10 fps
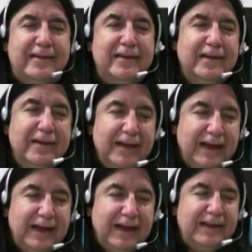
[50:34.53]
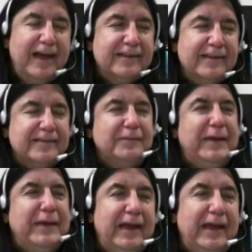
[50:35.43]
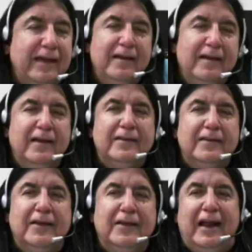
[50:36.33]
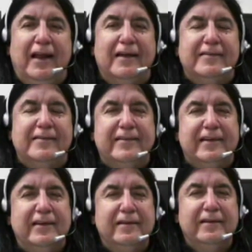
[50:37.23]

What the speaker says: It has to be the realization of